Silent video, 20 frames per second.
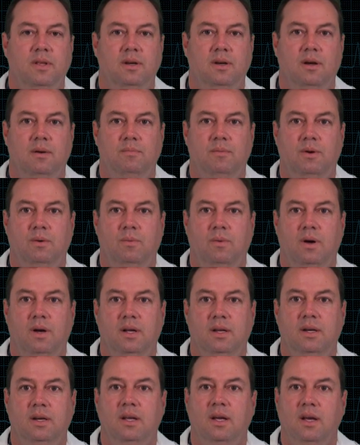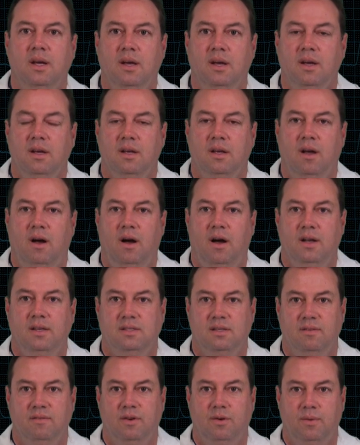the number one
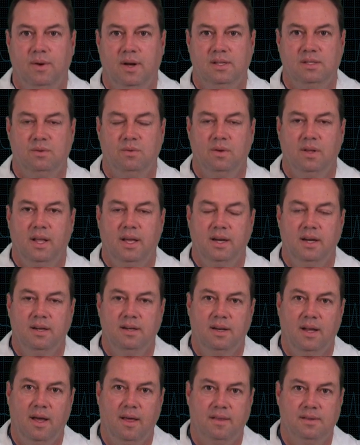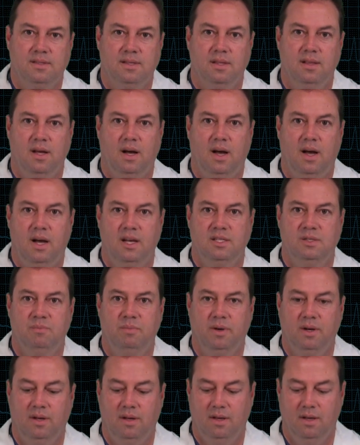cause of arrest related deaths in the
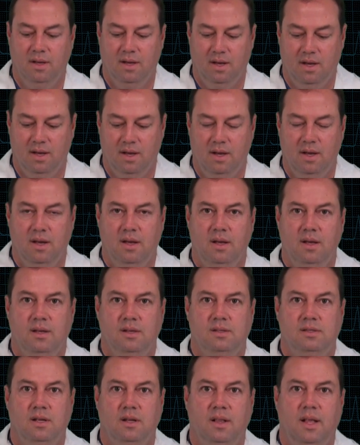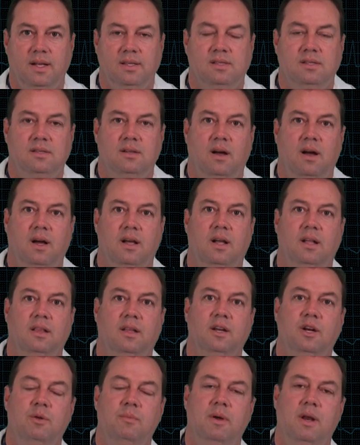hospital. So let's talk a
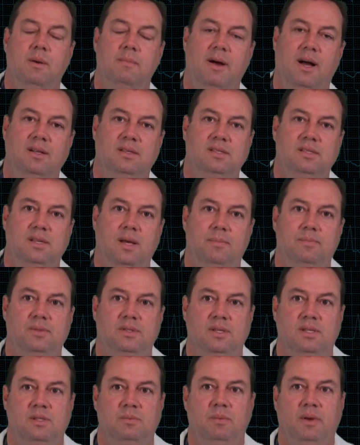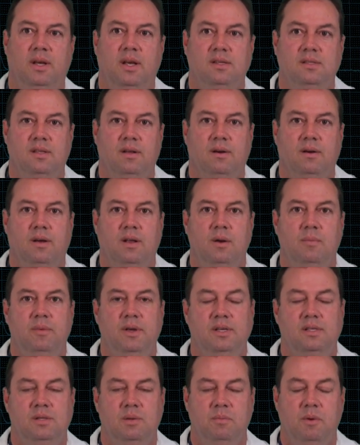little bit about sepsis because there are going to
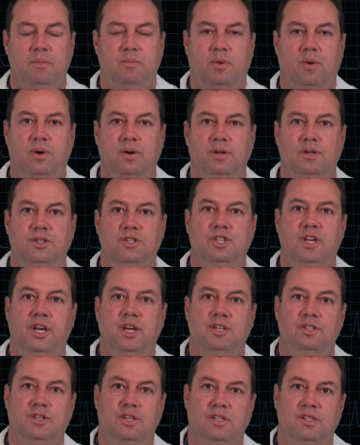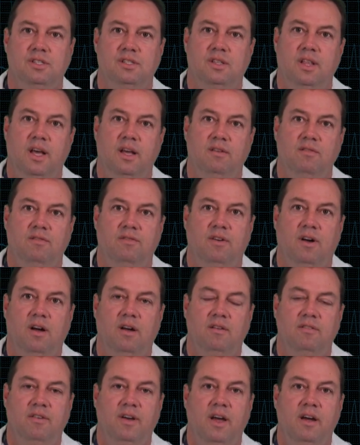be some important changes that
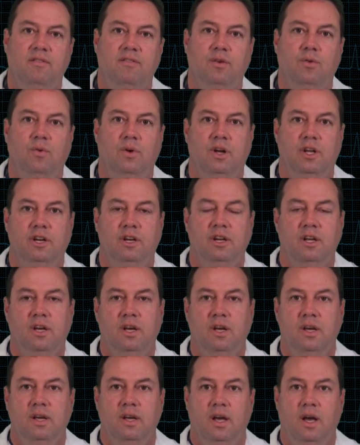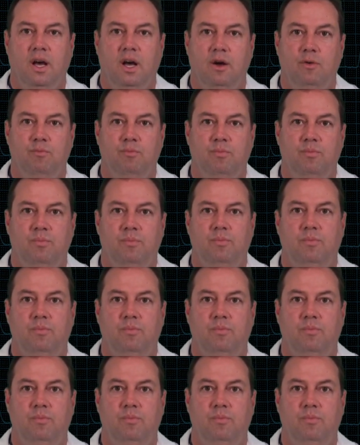involve everyone, um,